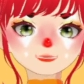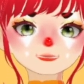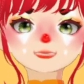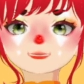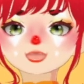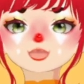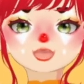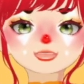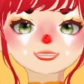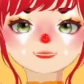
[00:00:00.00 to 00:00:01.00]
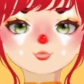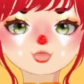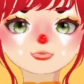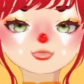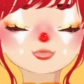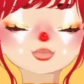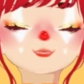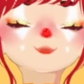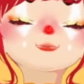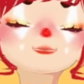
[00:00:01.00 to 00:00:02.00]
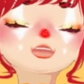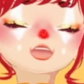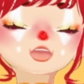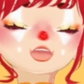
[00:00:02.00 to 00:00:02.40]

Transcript: It's not the best quality. So,